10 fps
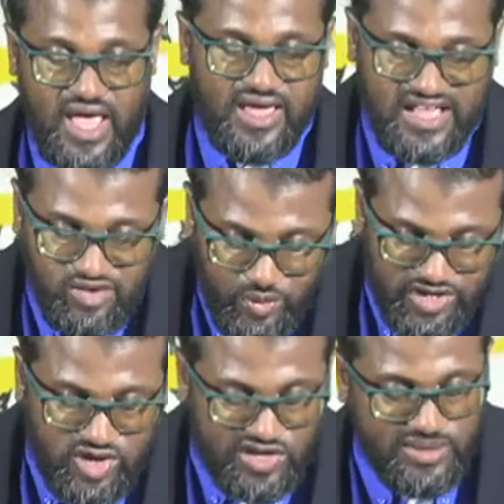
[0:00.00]
That's what we're
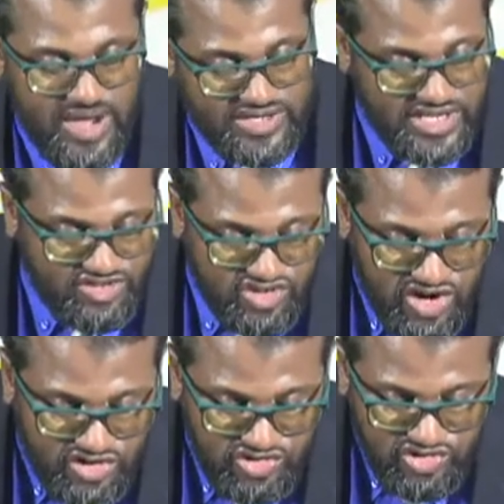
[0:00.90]
talking about here,
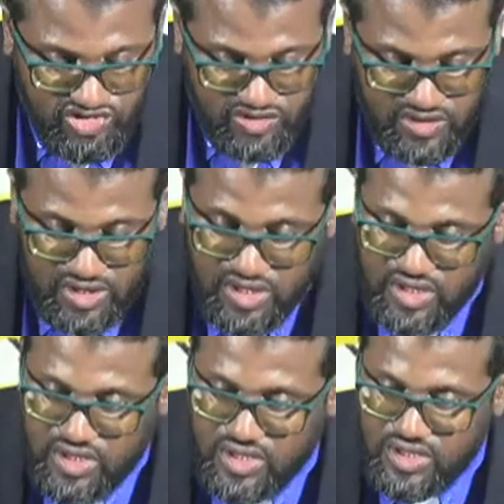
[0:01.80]
church.
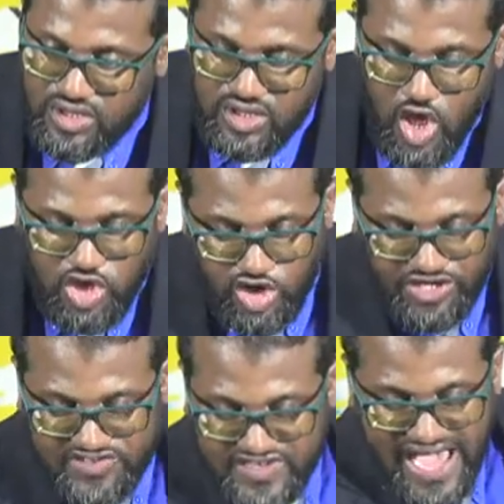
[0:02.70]
You're
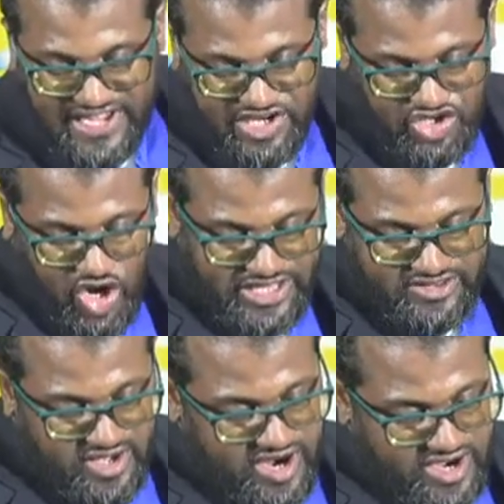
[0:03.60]
deciding your
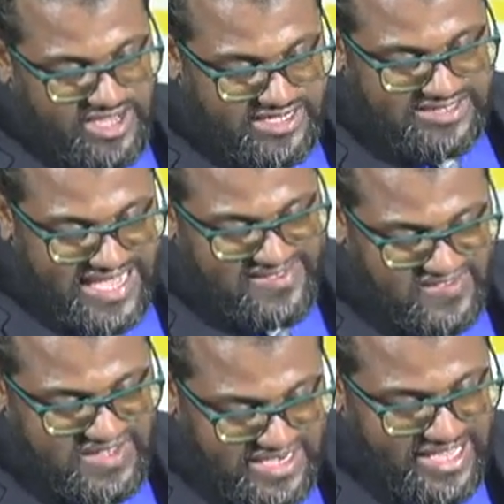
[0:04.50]
eternal
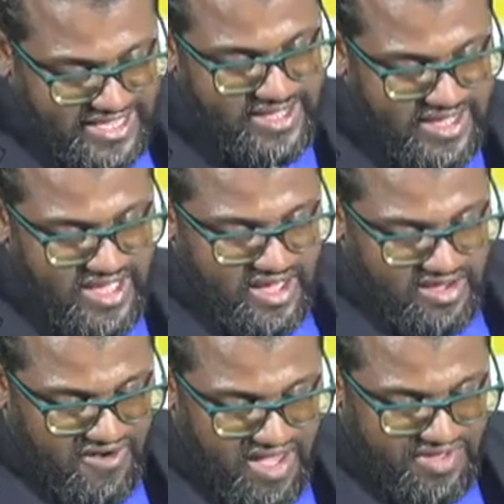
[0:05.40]
destiny.
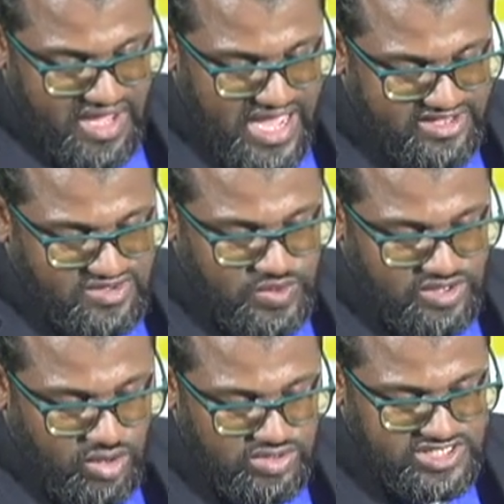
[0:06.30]
Father God, sweet
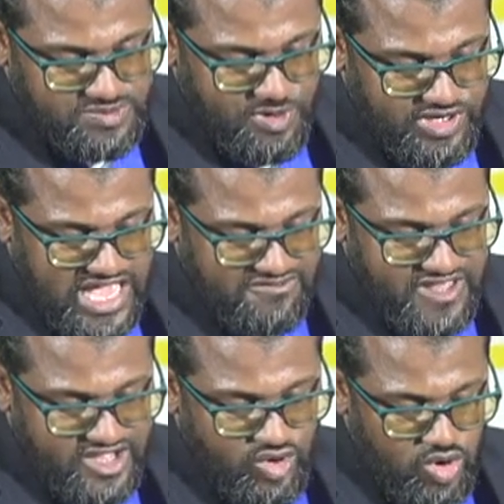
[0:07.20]
Holy Spirit, have
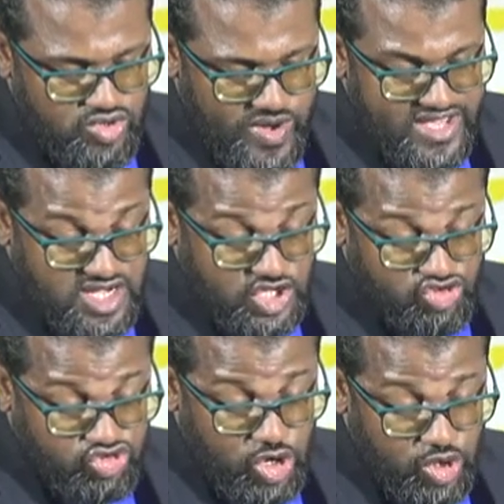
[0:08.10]
thine own way,
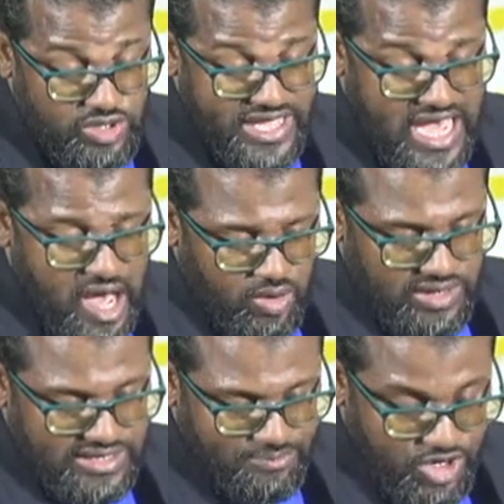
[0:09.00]
control now.
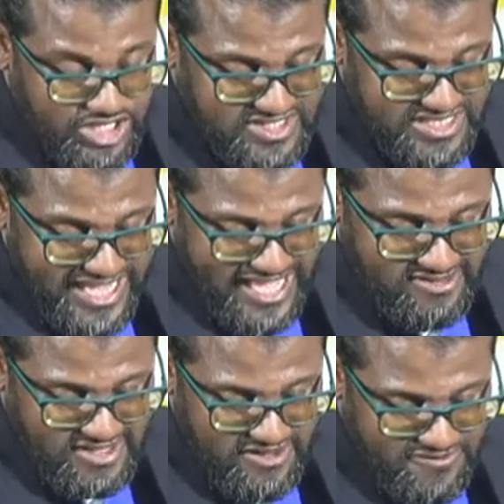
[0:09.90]
Bring us to the end
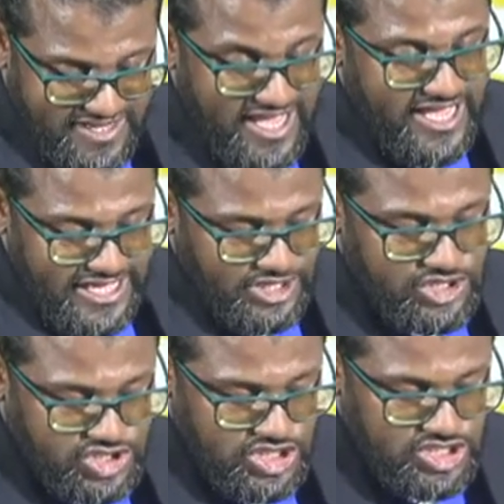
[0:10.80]
safely. In
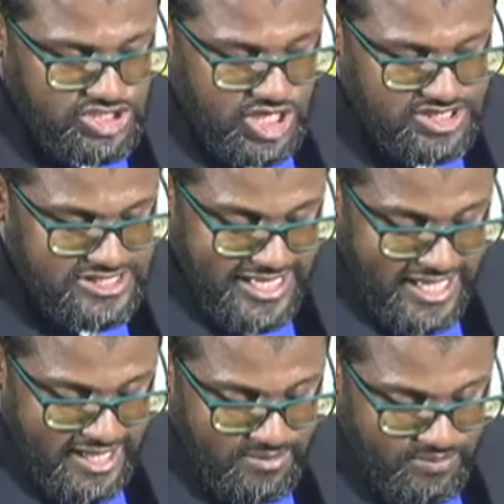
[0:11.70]
Jesus'
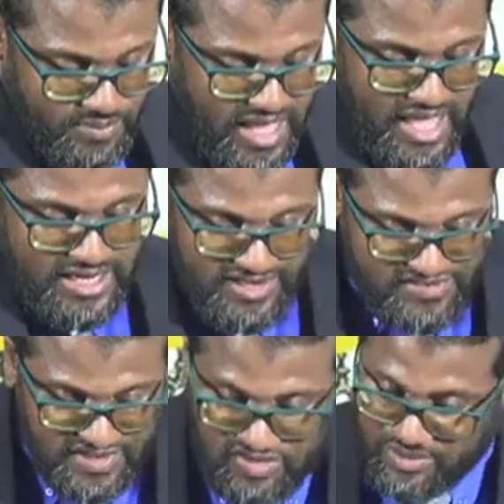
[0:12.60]
name.
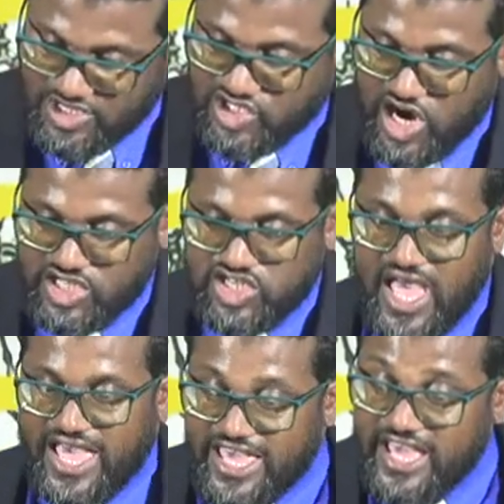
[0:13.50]
Listen to me, church.
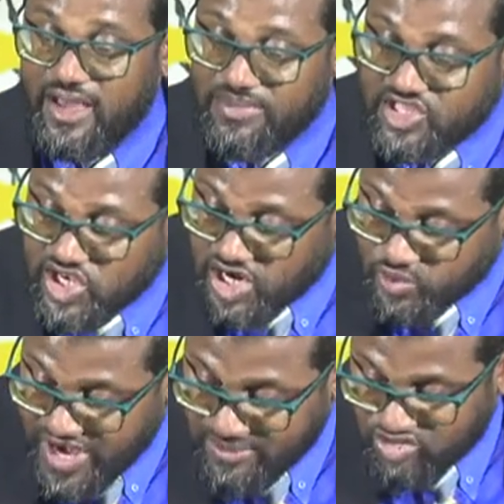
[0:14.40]
Hear me, church,
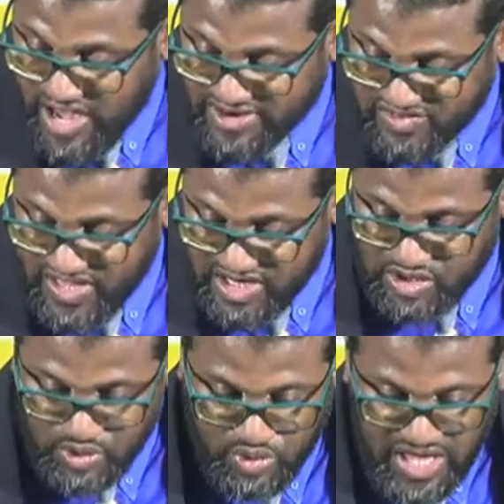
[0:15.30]
what I'm trying to say to
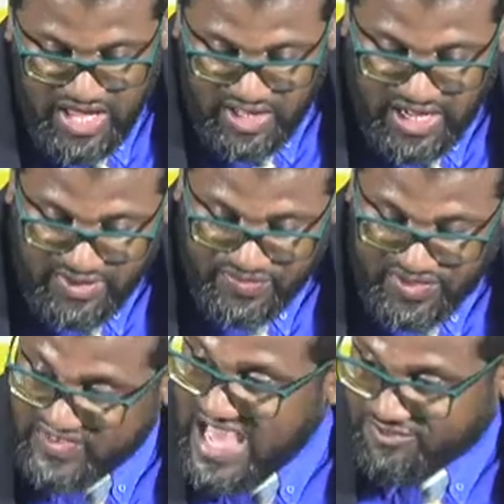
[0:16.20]
you uh, uh,
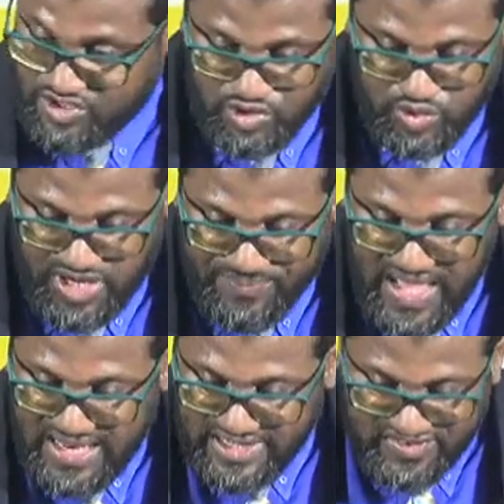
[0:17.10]
this afternoon. Uh,
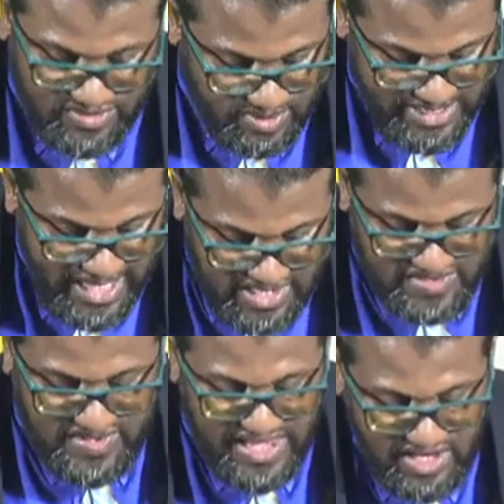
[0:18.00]
listen to me.
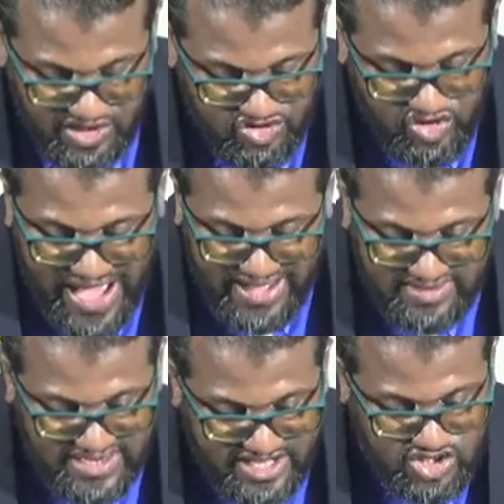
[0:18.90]
Satan is trying
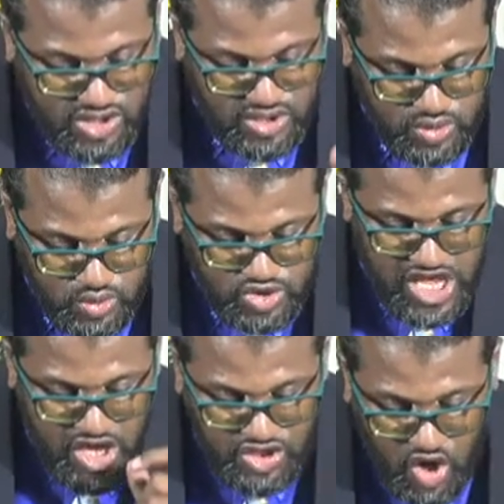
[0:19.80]
to let you lose
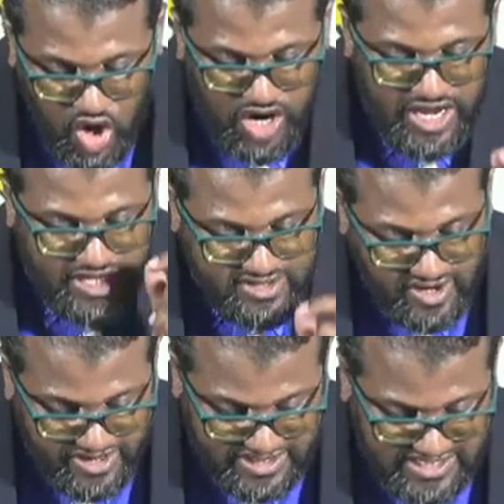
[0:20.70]
your
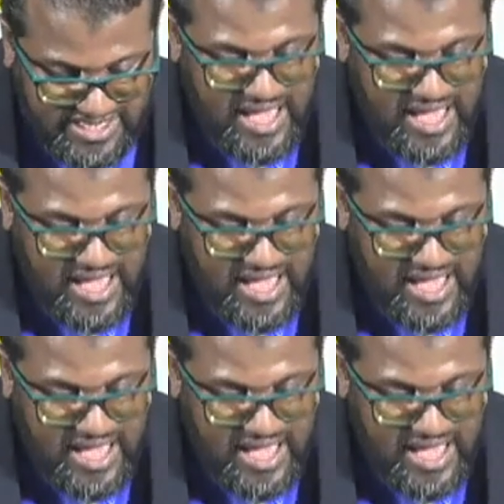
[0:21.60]
eternity.